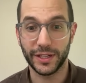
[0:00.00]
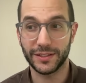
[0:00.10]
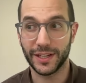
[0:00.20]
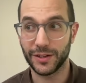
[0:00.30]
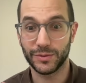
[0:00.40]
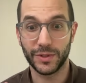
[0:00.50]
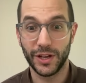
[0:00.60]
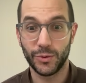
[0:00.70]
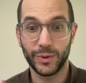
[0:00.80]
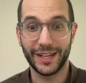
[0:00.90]
that's like,
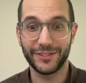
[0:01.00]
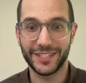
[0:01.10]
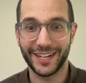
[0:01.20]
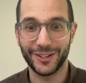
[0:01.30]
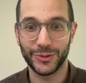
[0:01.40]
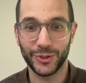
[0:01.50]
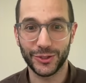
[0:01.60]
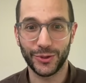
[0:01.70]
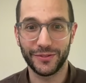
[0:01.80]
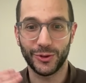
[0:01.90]
we love designers. We're a
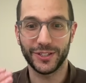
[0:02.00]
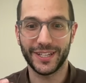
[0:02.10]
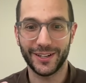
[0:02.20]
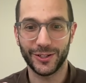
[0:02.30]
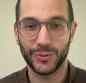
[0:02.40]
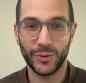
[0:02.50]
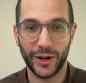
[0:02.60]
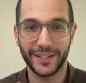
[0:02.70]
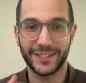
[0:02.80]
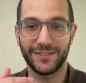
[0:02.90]
tool for designers. We
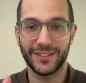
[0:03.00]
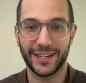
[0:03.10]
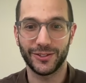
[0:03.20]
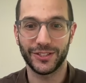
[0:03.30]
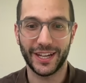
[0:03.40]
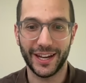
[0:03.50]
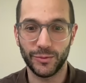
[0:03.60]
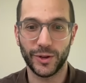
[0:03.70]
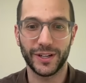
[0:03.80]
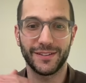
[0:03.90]
want to save designers time.
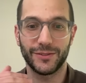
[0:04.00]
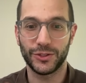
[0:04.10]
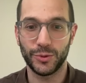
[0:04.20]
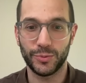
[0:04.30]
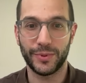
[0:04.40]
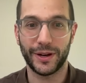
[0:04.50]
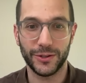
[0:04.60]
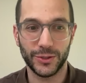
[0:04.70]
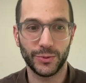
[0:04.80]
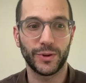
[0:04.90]
We want to give you
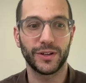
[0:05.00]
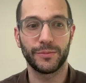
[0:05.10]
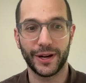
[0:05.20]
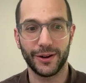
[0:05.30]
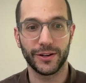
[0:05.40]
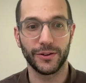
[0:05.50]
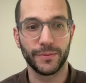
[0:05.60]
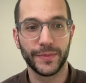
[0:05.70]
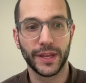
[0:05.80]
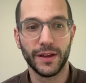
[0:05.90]
superpowers. We want to empower you.
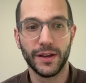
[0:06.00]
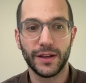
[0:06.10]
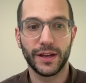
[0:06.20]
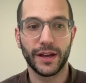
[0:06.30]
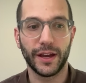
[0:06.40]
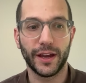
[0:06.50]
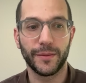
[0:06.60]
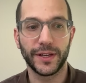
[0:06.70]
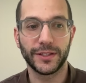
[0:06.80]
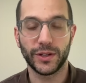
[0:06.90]

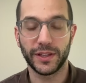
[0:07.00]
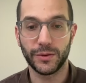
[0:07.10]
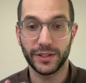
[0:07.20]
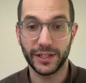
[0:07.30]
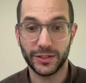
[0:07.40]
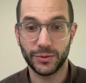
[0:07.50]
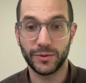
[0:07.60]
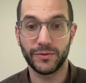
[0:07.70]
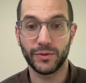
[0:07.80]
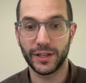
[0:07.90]
And so I think with this,
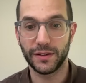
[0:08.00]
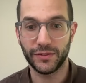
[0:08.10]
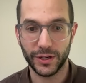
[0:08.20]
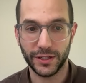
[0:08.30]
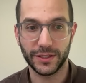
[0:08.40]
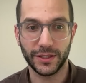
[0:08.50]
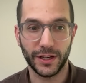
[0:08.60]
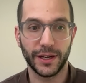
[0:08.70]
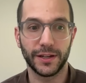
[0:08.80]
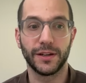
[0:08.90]
we've really focused
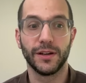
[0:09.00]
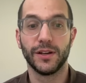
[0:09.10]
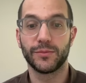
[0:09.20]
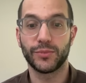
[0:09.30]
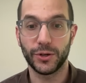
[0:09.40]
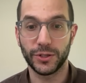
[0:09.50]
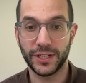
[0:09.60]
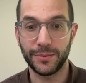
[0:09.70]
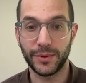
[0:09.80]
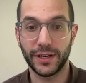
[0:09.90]
on
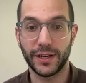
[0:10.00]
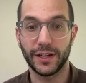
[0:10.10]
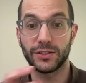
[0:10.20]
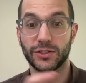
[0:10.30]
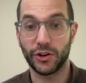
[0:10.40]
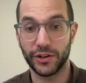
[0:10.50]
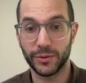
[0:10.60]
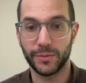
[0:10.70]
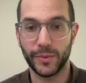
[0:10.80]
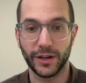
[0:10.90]
prototyping and starting
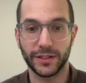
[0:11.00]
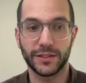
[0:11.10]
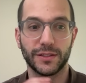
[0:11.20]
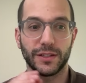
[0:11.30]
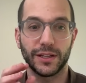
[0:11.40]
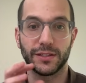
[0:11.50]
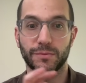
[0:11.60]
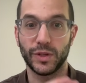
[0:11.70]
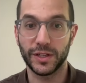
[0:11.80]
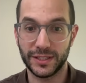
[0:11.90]
with mocks, like
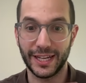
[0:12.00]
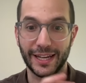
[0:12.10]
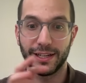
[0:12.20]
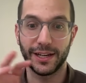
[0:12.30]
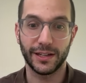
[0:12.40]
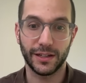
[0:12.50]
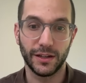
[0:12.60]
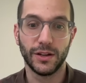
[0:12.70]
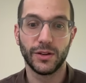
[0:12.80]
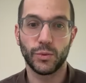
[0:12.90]
extending
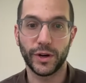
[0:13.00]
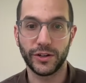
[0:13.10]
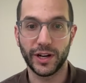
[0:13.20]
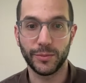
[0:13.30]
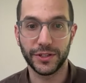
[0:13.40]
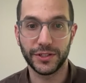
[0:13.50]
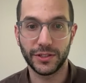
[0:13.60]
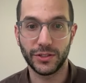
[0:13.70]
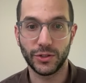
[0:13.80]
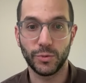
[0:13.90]
what you're able to
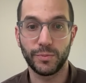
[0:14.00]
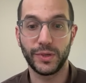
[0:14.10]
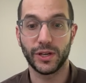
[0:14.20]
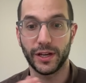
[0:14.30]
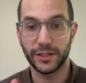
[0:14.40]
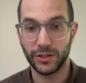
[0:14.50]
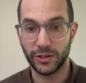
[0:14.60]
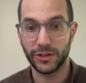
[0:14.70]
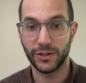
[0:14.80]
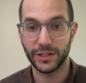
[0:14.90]
do beyond your
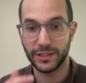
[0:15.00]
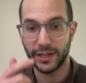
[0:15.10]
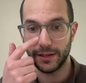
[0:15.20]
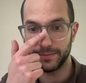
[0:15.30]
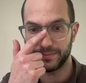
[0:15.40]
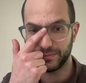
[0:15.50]
current set,